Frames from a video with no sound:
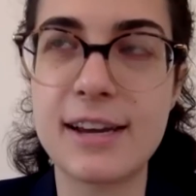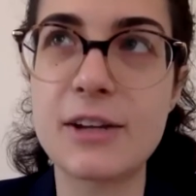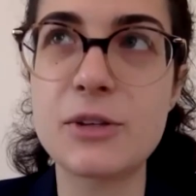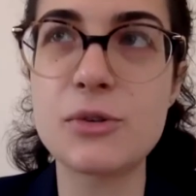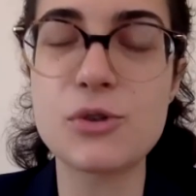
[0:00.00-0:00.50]

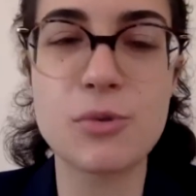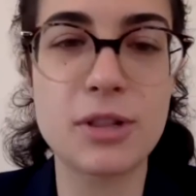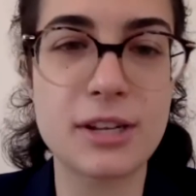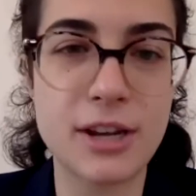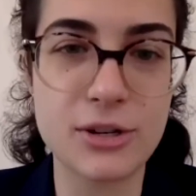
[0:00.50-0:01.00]

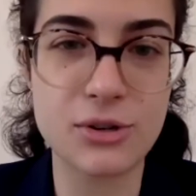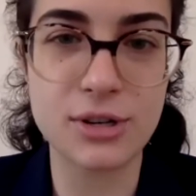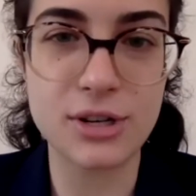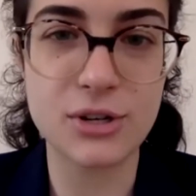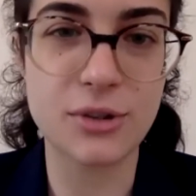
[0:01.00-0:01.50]
unusual and
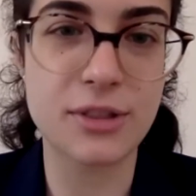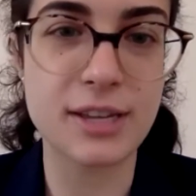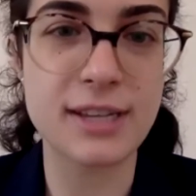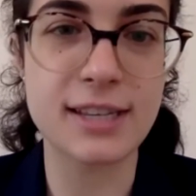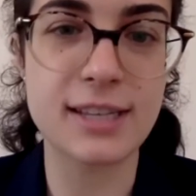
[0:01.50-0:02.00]
non-traditional
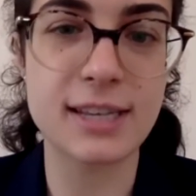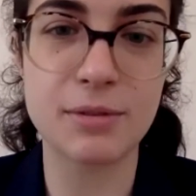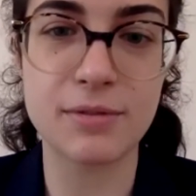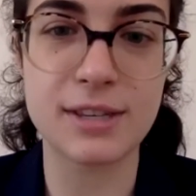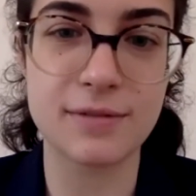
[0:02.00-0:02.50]
things that some
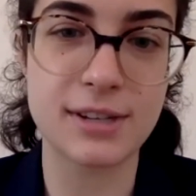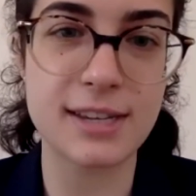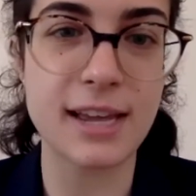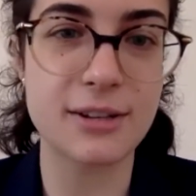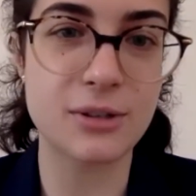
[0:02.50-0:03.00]
of us have
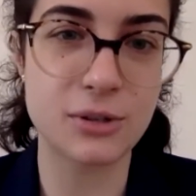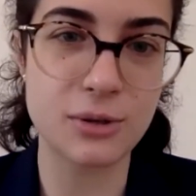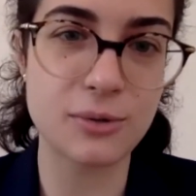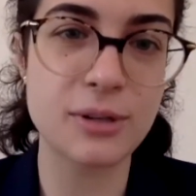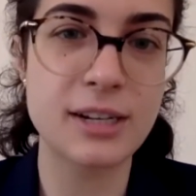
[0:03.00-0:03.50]
decided to
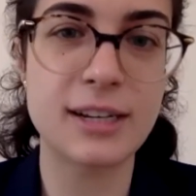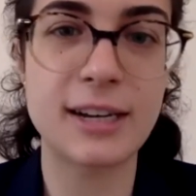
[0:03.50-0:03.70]
do.